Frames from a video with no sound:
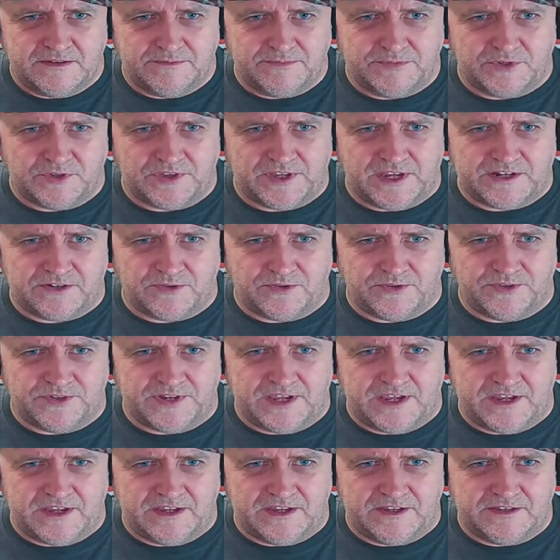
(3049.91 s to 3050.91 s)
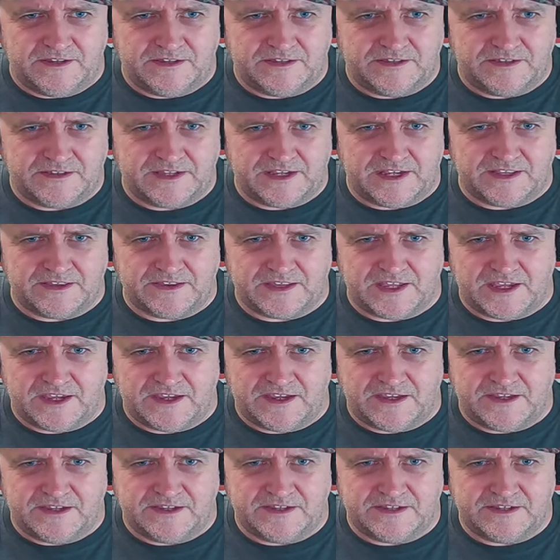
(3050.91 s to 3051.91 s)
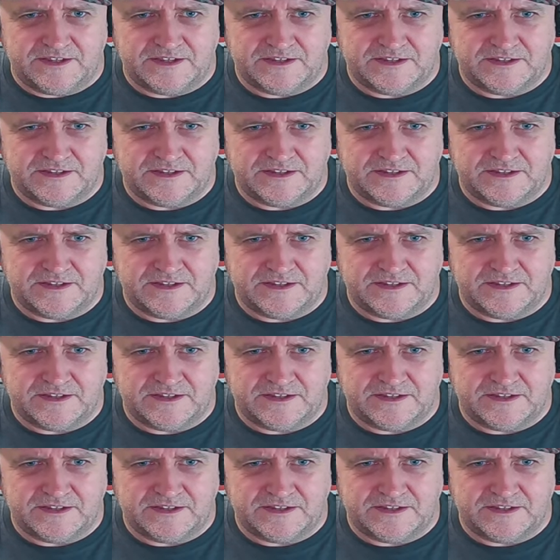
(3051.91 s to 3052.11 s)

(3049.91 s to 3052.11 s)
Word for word: Put that on there, that there.